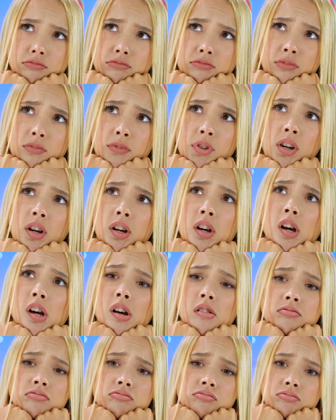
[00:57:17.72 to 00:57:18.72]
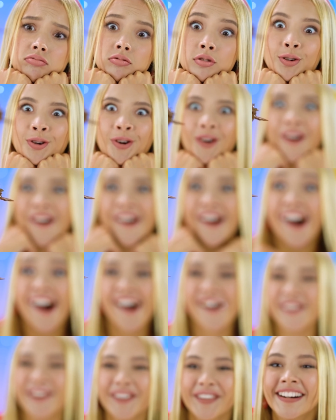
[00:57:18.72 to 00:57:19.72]
Jess is dreaming of a
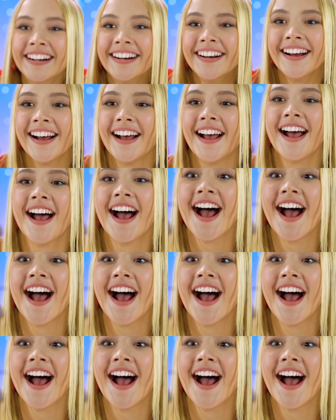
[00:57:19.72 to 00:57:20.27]
snack like that!